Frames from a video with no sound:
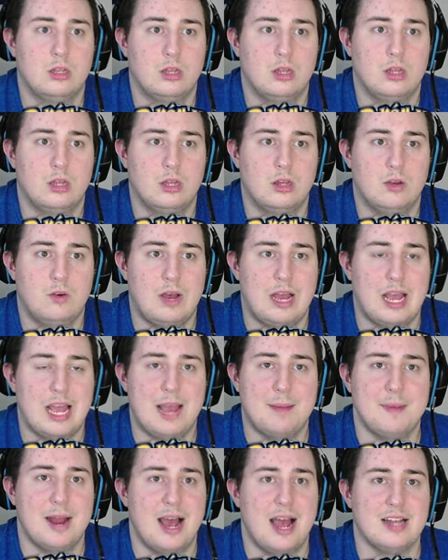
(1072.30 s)
Well, I'm
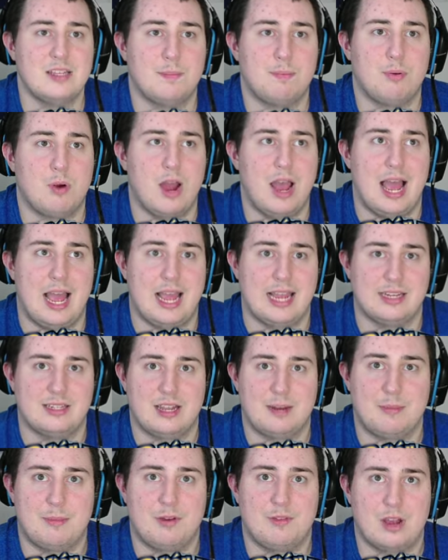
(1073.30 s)
not surprised that I'm
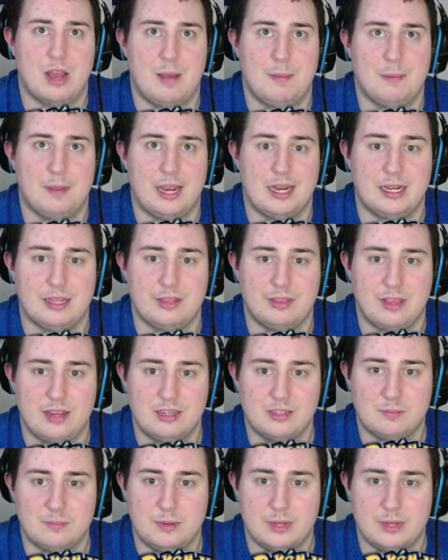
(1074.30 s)
overcomplicating things, but